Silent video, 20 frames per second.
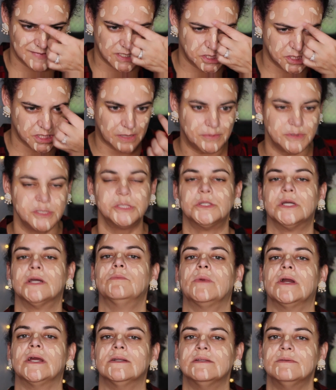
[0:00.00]
Shoppers
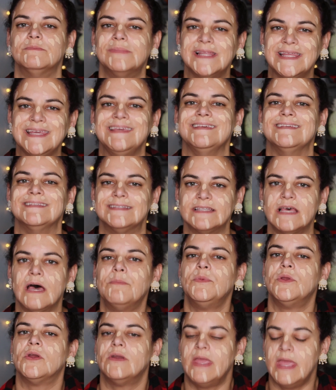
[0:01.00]
Drug Mart, please
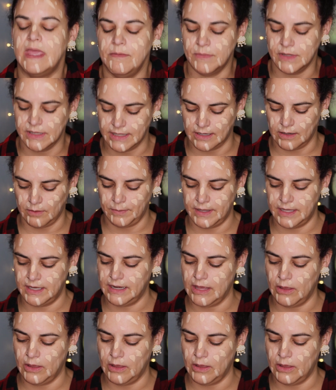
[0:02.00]
up your game a little bit.